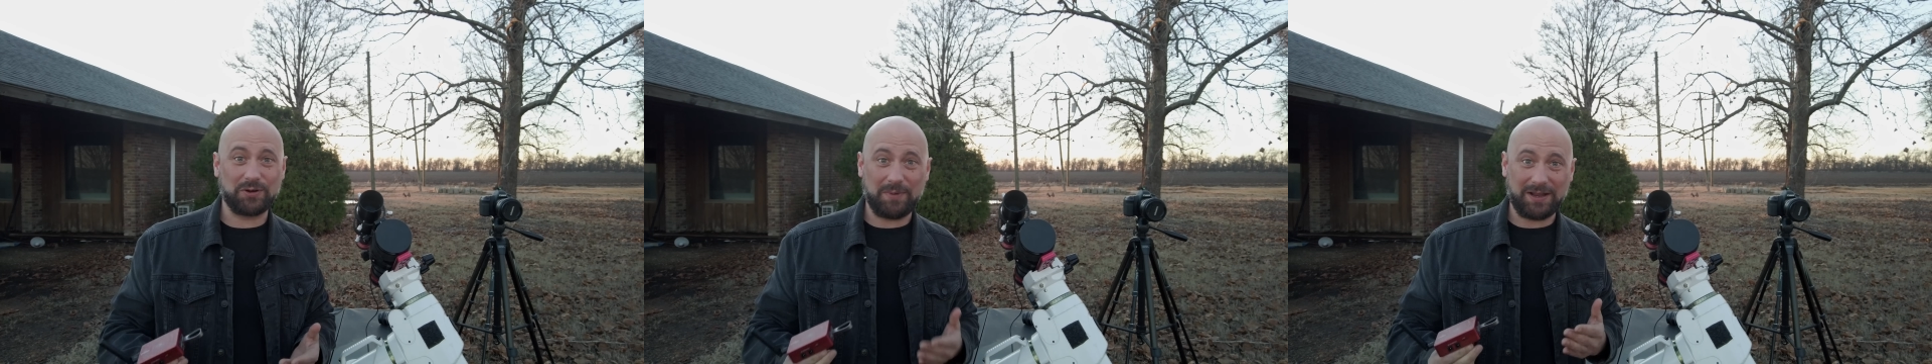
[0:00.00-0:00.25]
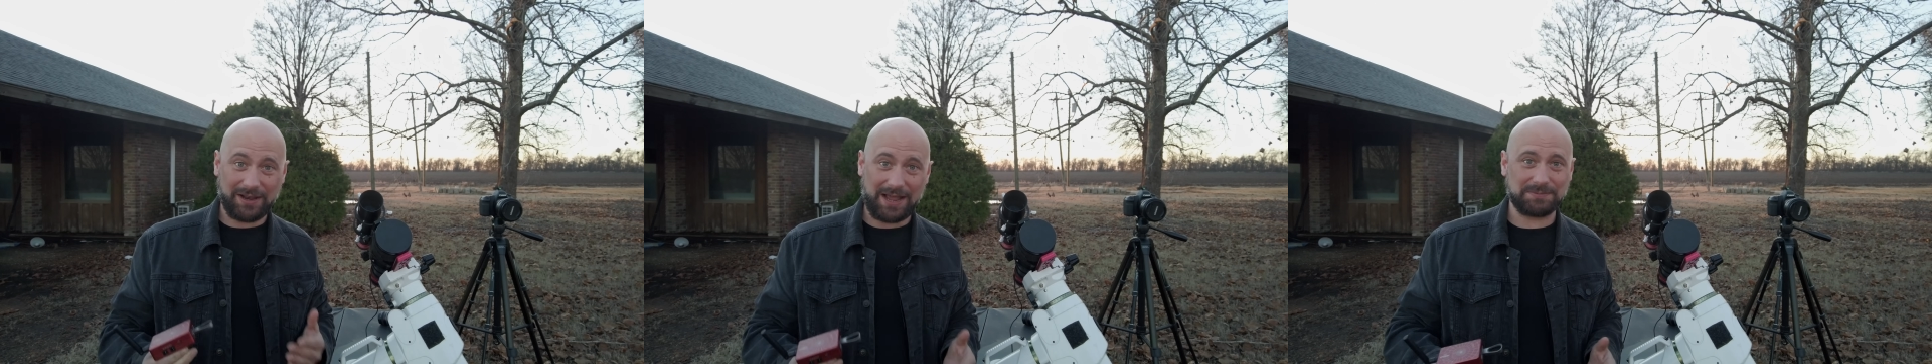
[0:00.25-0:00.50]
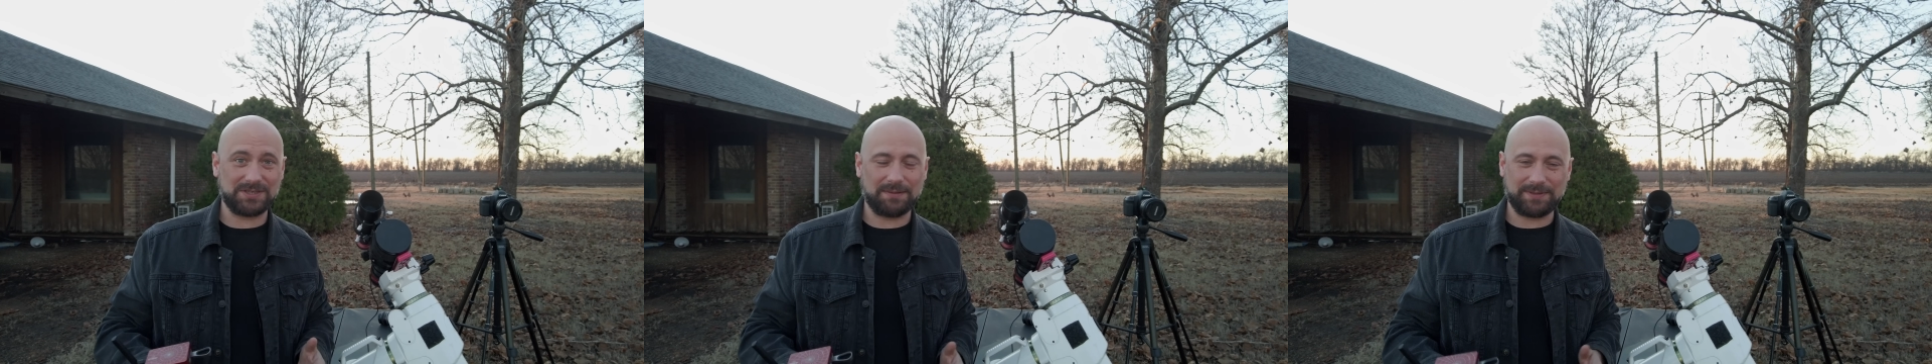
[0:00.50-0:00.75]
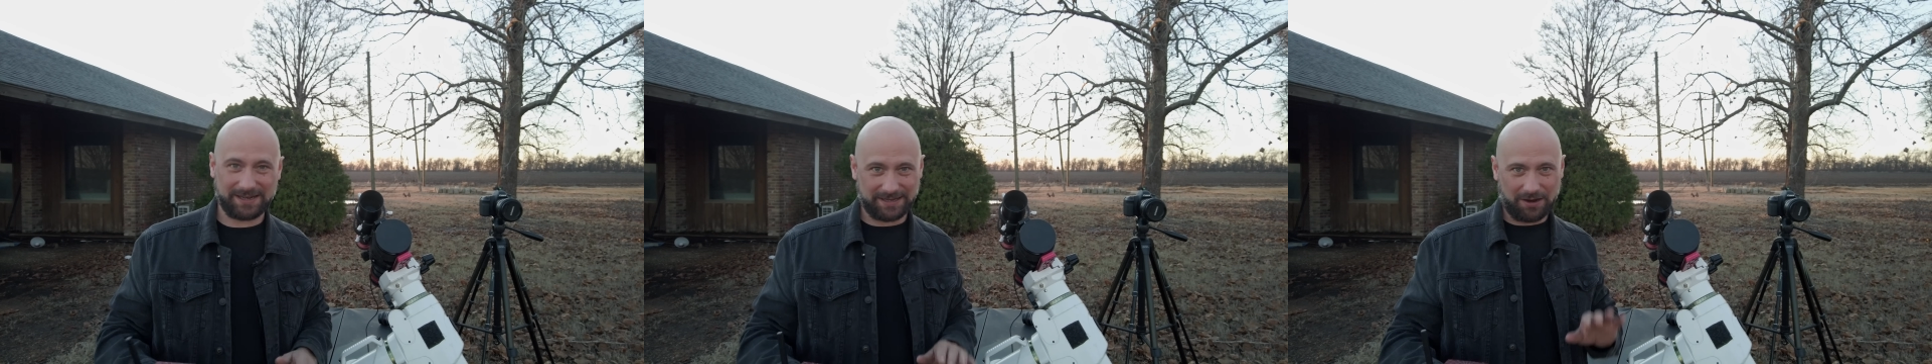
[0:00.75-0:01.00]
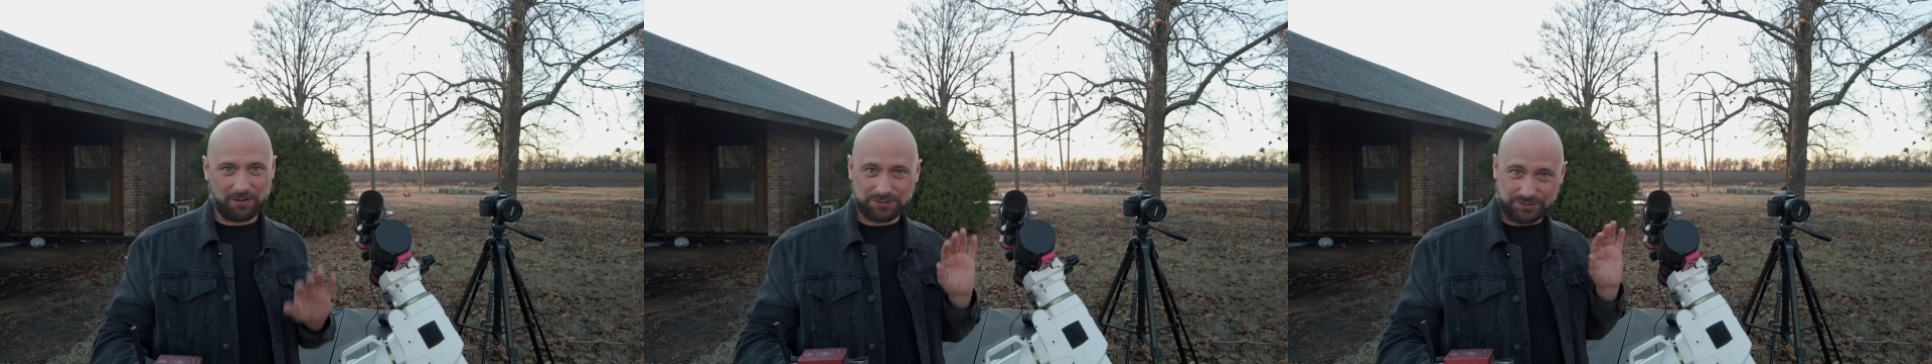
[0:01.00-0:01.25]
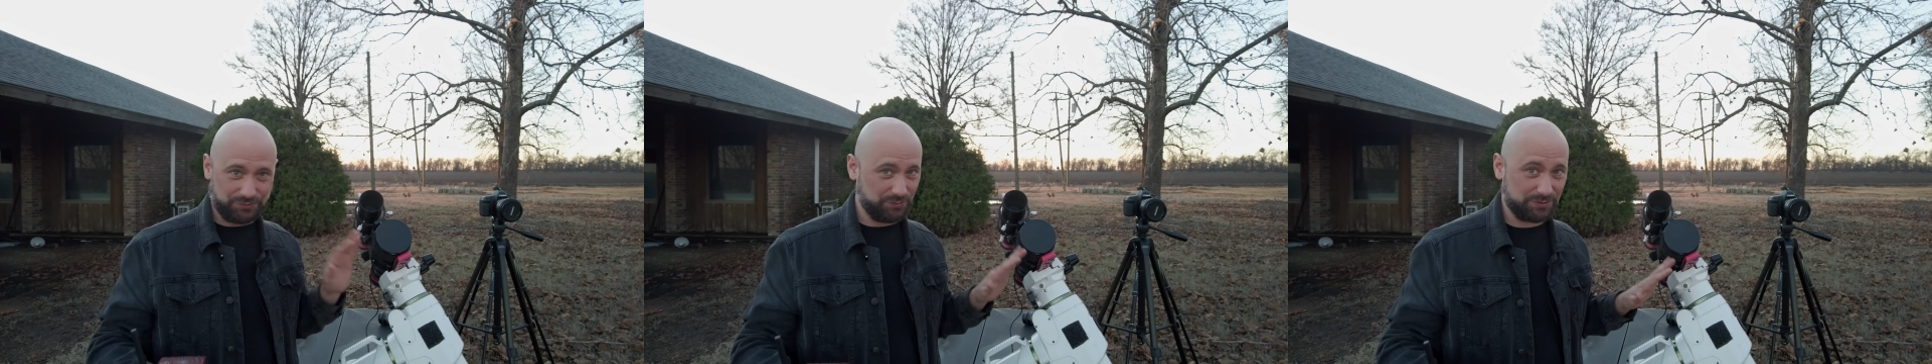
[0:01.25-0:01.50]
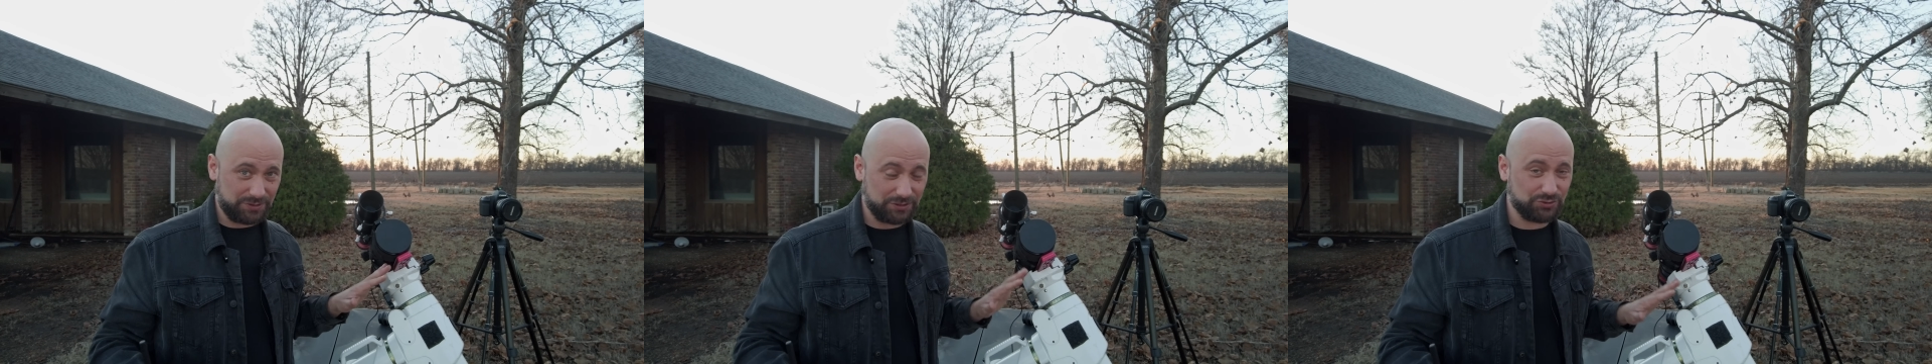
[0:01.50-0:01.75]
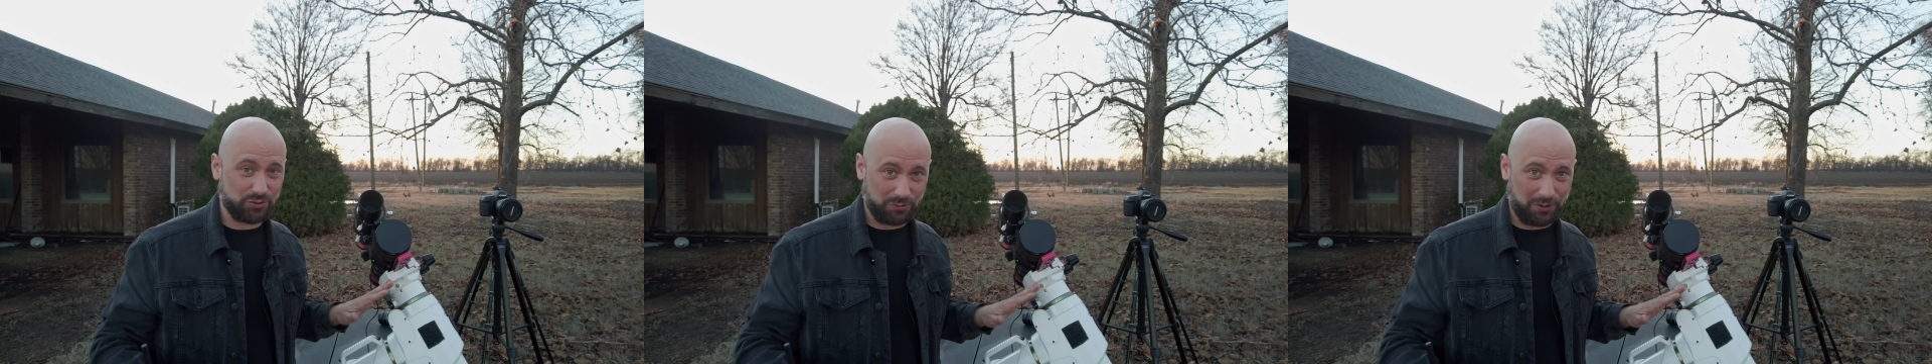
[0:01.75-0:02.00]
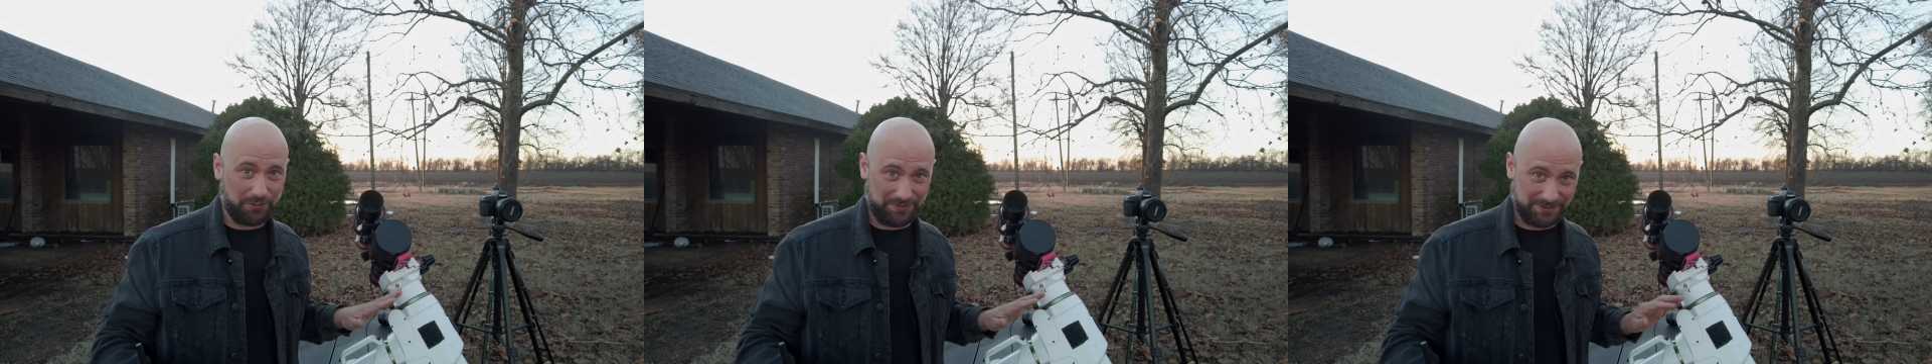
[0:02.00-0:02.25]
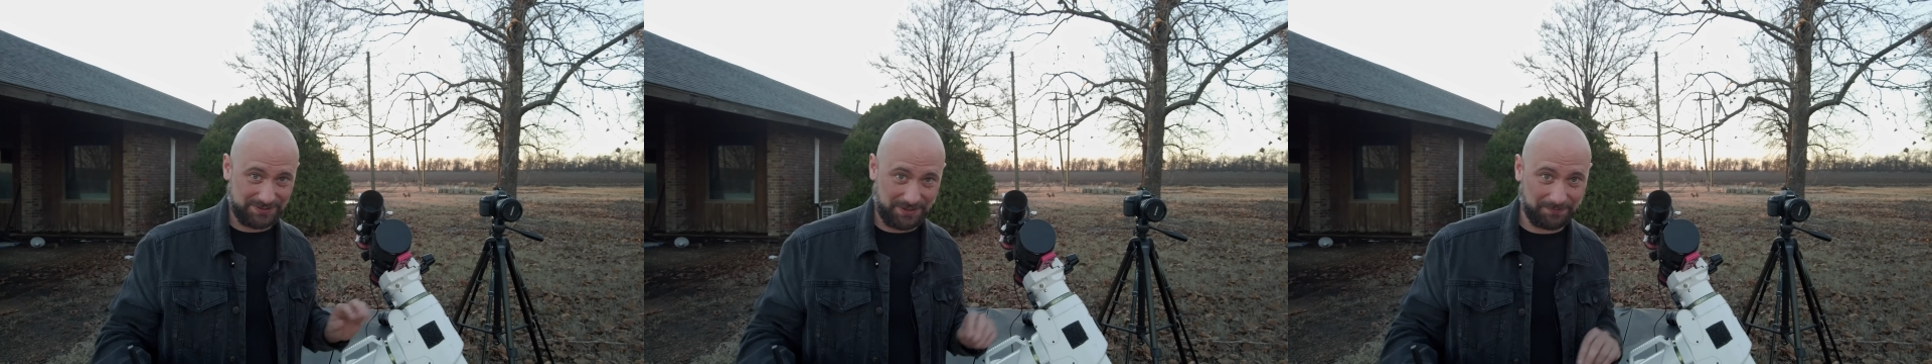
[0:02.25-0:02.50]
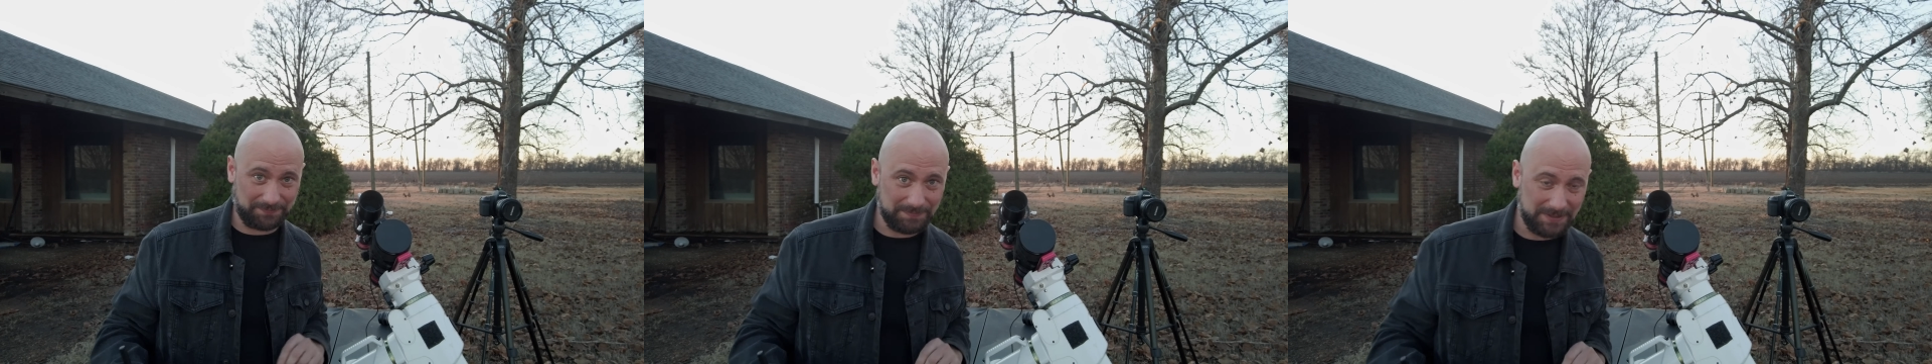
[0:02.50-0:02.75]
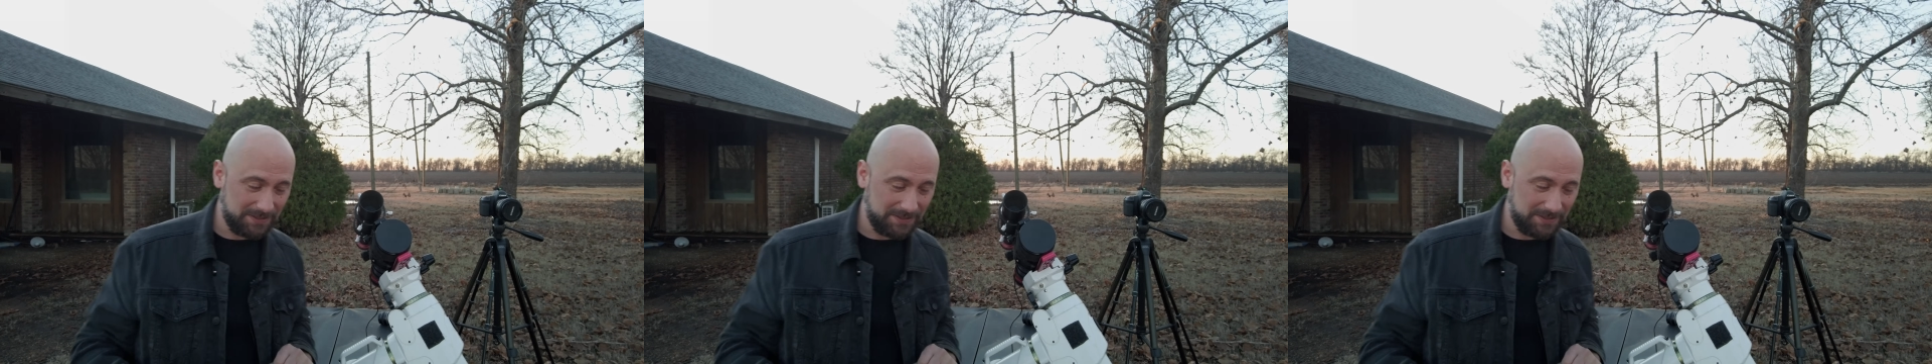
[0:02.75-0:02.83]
on my laptop that I can also use to control all this stuff.